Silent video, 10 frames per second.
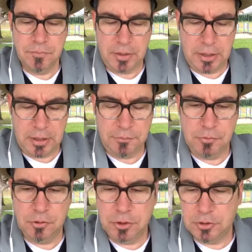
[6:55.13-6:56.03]
And if you
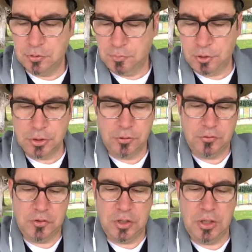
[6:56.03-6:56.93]
look in your book, you'll
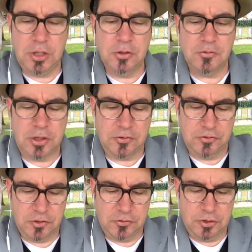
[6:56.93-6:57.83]
see, looks like
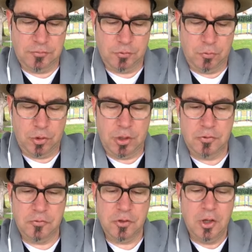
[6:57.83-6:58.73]
6 different
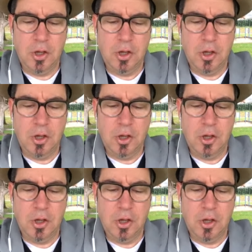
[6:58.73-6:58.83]
ones.